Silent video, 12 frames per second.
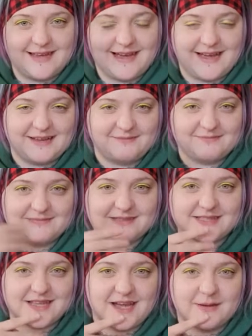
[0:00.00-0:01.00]
I
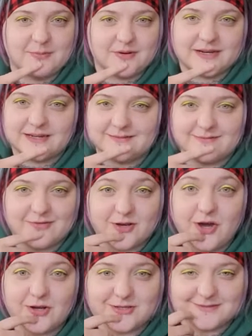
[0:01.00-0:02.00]
scatterbrain
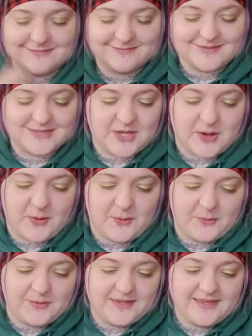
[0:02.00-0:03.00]
forgot.
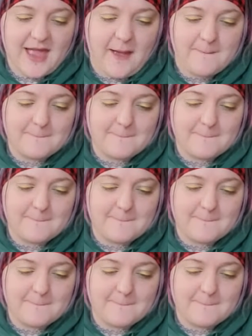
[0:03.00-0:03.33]
So yeah.